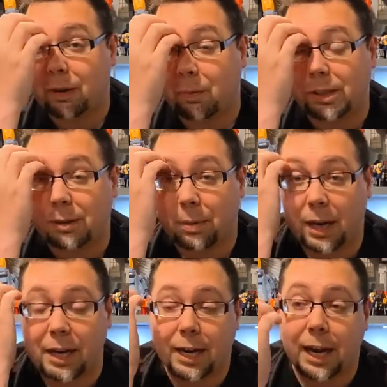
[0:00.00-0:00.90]
It wasn't a
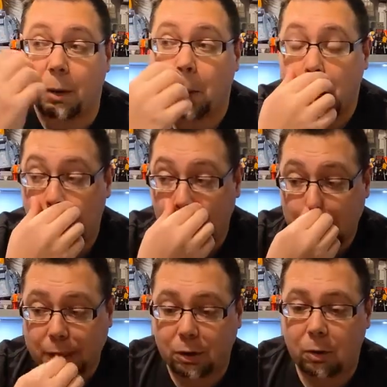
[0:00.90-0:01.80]
buy it now.
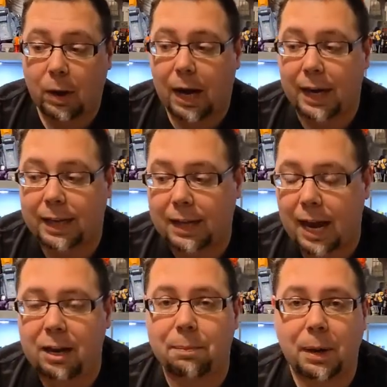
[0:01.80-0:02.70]
So I
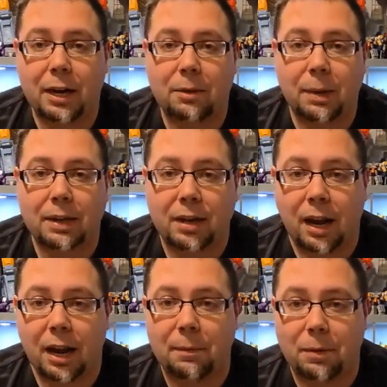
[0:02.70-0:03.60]
kind of bided my
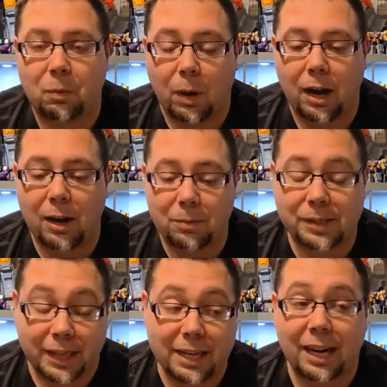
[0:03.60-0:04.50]
time, and while I
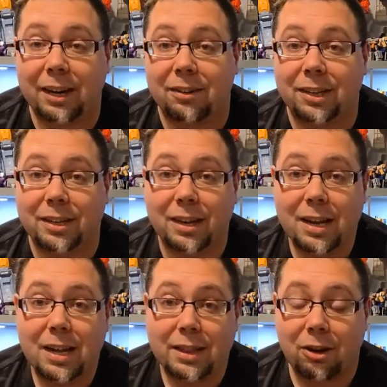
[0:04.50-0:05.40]
was in Ireland,
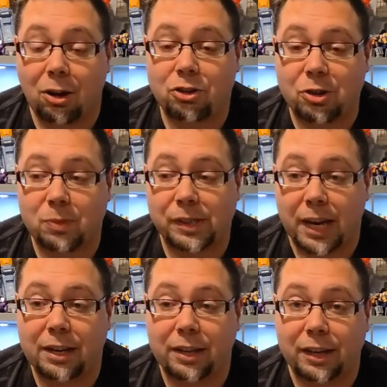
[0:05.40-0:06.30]
the auction was
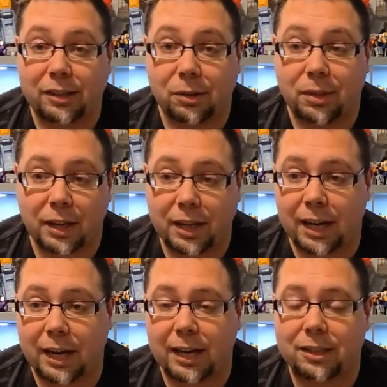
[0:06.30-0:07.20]
ending, so thank God
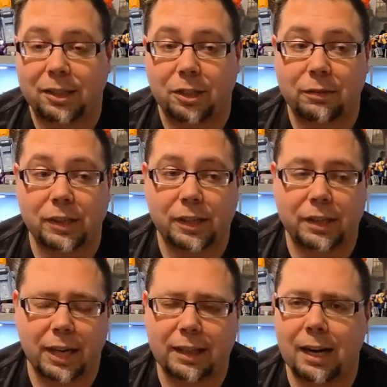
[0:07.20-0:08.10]
I had service. And
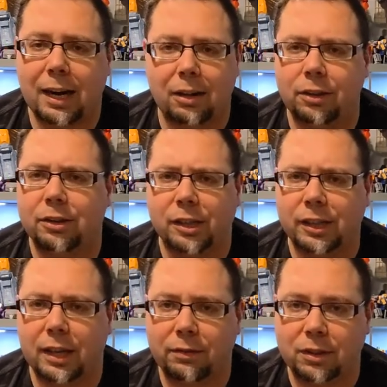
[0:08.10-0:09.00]
not that Ireland doesn't
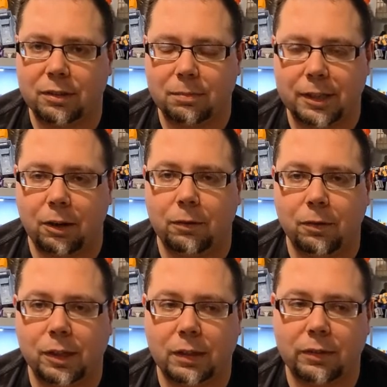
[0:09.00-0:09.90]
have good cell phone
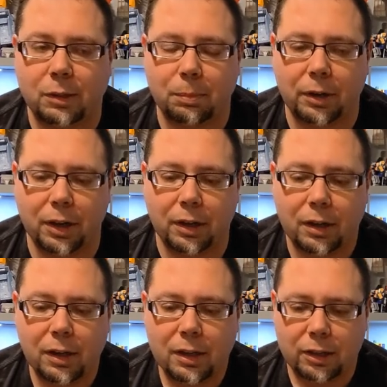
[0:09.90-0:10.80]
service, but
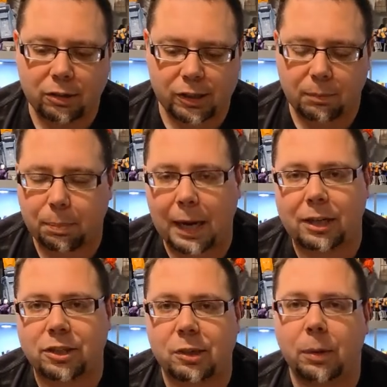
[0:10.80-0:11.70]
there are some
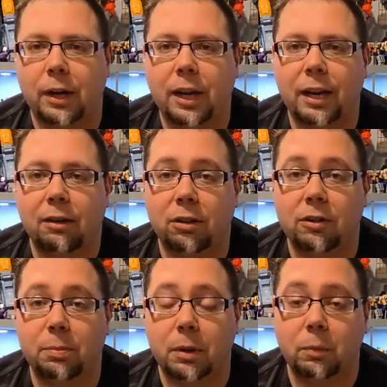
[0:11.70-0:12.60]
patches where it can get
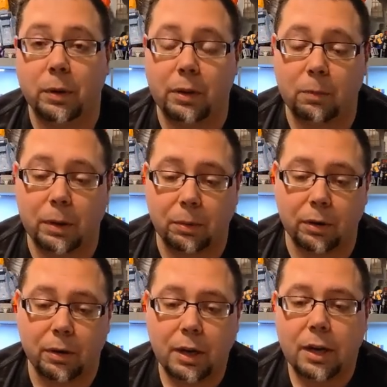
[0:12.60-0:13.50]
rough. But we
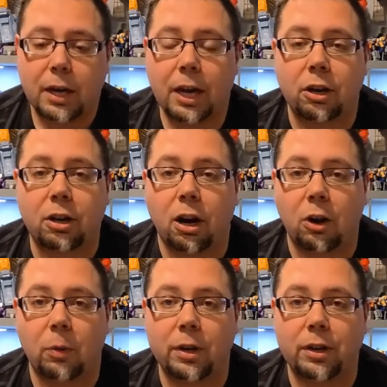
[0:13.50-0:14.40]
were in a
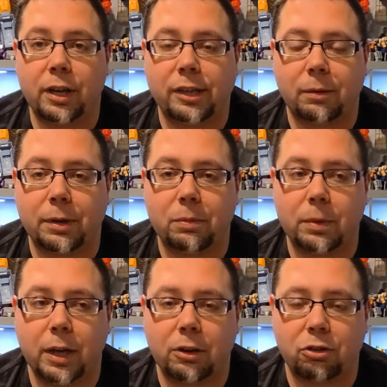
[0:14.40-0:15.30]
car one day, we
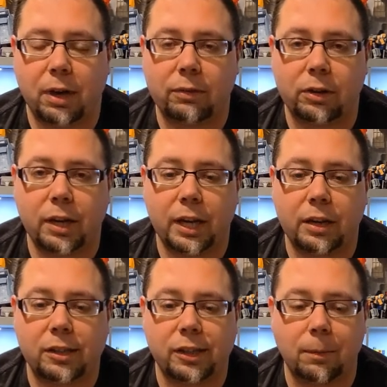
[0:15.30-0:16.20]
had a driver taking
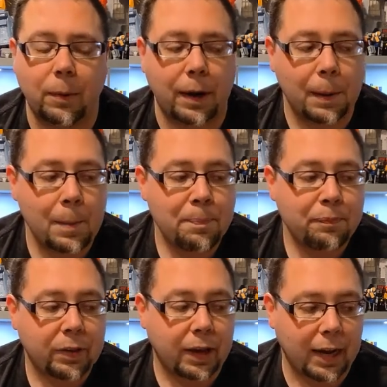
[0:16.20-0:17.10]
us somewhere,
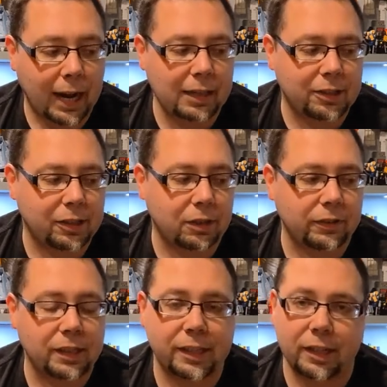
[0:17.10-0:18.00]
and I had
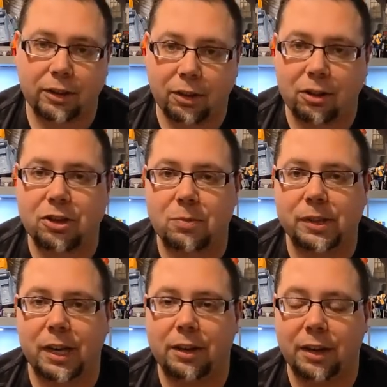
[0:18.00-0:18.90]
service, and the auction
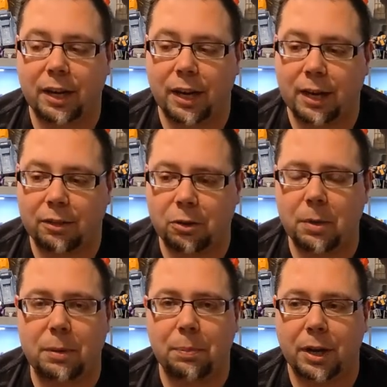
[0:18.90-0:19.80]
was ending, and I threw
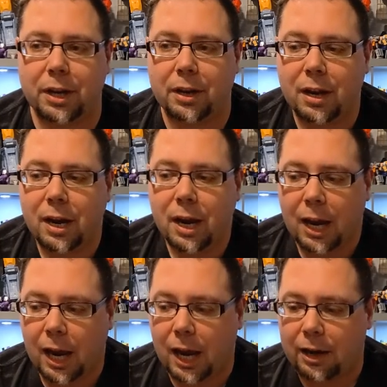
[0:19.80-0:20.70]
in a bid,
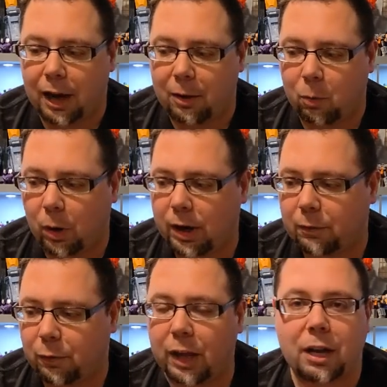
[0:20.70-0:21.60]
and I won it
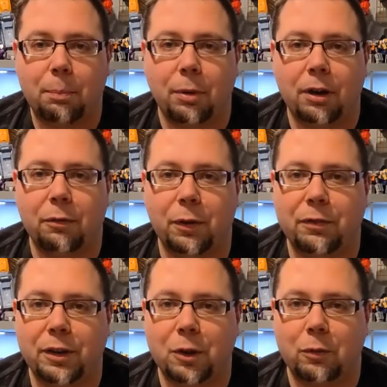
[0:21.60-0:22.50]
for like
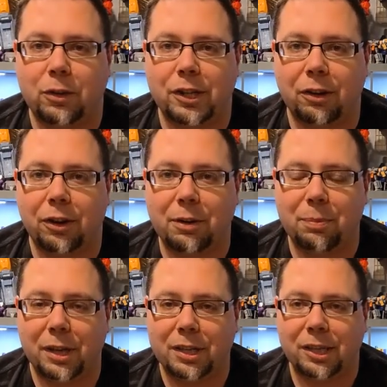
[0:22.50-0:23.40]
$1.50 over starting
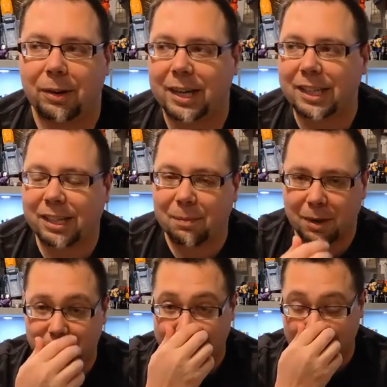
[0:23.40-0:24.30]
bid. So I guess the
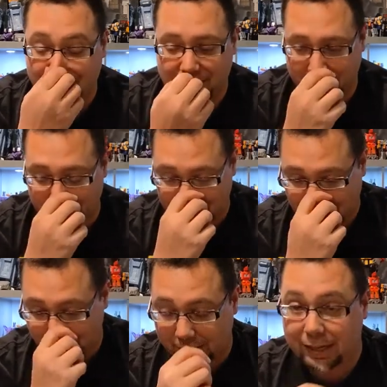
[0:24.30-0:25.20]
Marvel Comics video
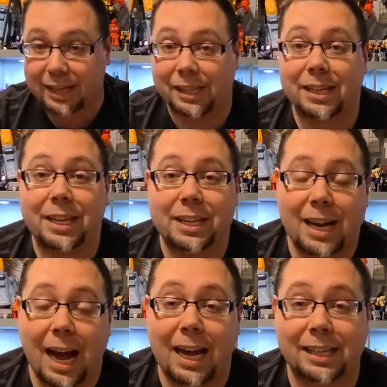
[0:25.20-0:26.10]
library isn't in
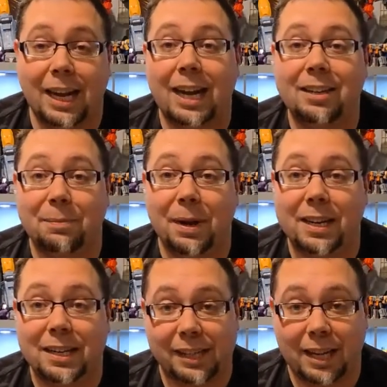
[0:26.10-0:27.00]
as high
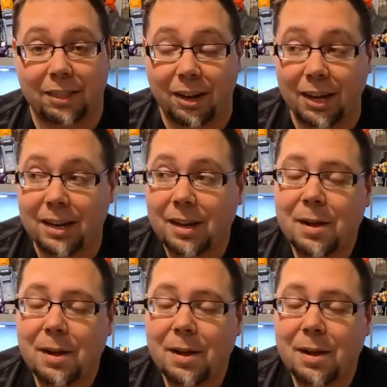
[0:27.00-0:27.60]
demand as I thought.